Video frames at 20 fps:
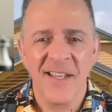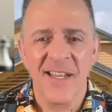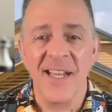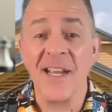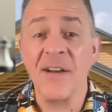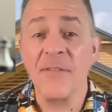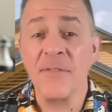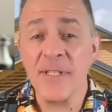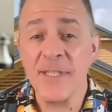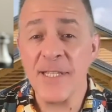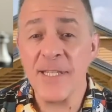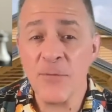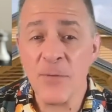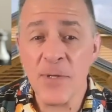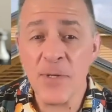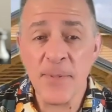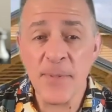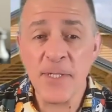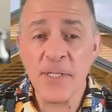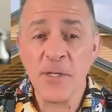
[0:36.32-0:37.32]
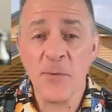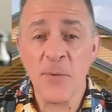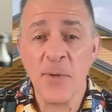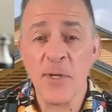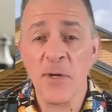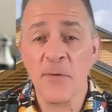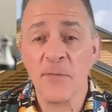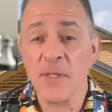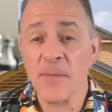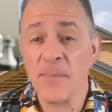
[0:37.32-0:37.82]
Everything we've been
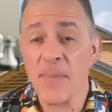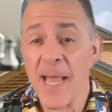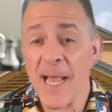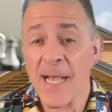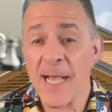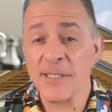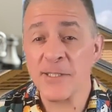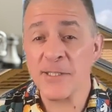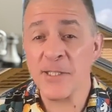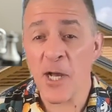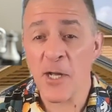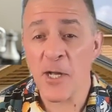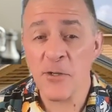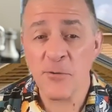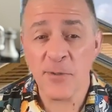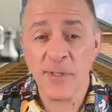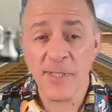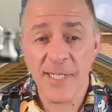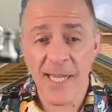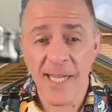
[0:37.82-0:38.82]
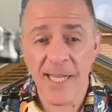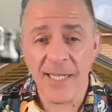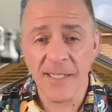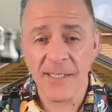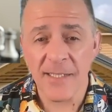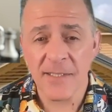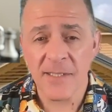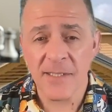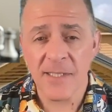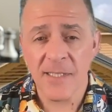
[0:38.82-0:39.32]
doing over the past 100
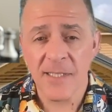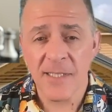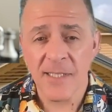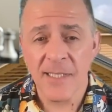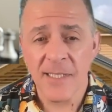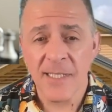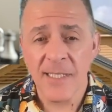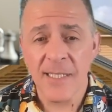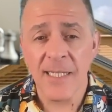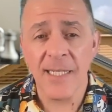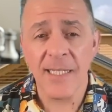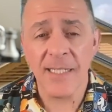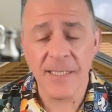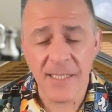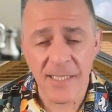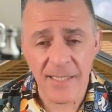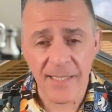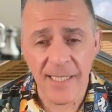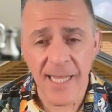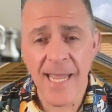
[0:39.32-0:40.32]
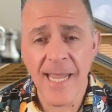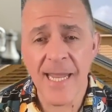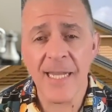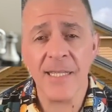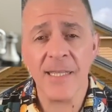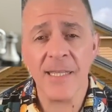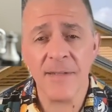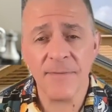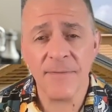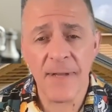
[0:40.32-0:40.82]
days is
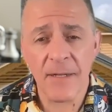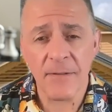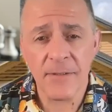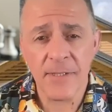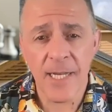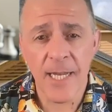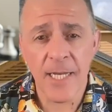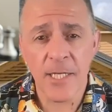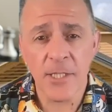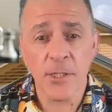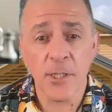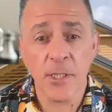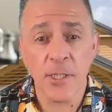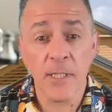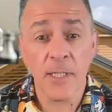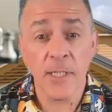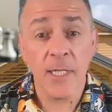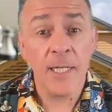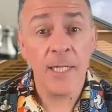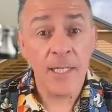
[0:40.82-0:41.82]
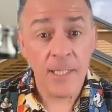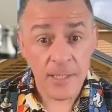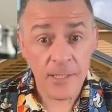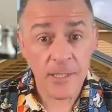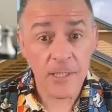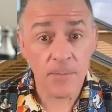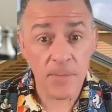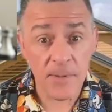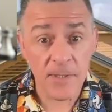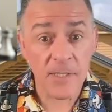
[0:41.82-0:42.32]
laying the foundation
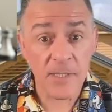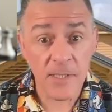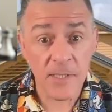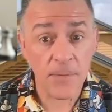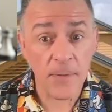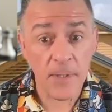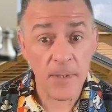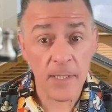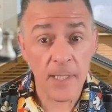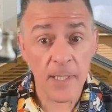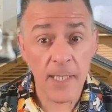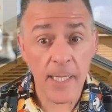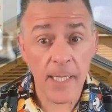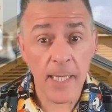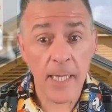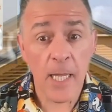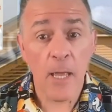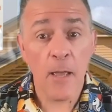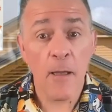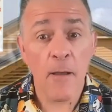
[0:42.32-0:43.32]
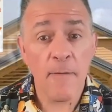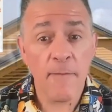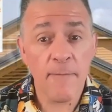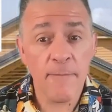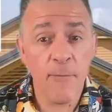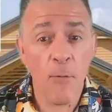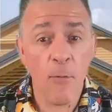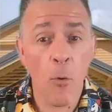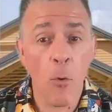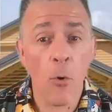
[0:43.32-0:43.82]
specifically
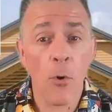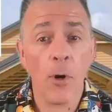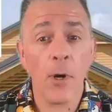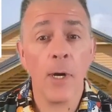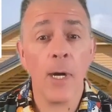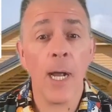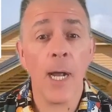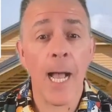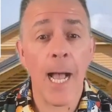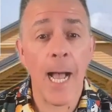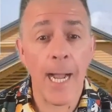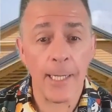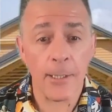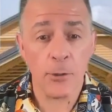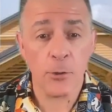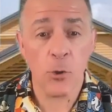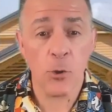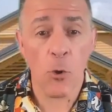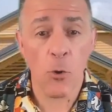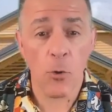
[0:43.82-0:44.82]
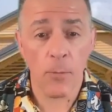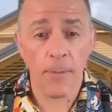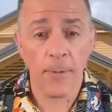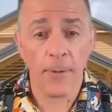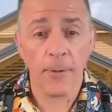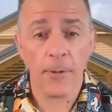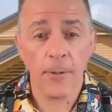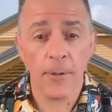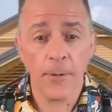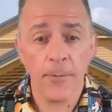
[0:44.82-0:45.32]
for
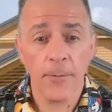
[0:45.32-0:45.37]
October.